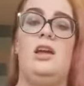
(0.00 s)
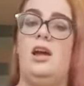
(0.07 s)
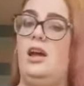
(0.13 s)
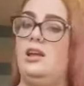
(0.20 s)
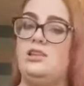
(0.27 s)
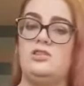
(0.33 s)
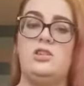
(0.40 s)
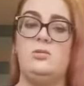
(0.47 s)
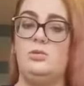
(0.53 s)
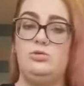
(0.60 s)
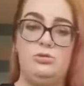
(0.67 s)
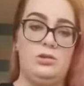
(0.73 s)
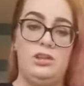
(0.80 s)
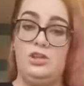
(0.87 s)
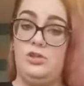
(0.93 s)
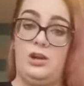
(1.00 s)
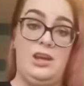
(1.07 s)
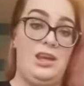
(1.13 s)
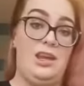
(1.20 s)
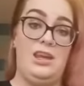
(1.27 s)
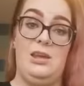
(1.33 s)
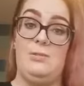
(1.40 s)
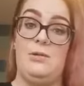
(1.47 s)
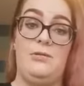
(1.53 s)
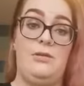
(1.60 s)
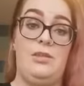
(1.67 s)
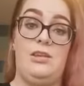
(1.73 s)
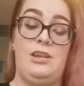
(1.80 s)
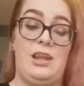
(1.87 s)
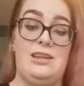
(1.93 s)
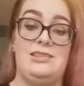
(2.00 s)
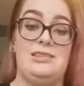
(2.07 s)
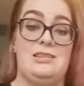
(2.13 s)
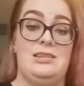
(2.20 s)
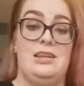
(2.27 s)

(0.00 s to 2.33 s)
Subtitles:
and it's going to be really tricky to keep everything nice and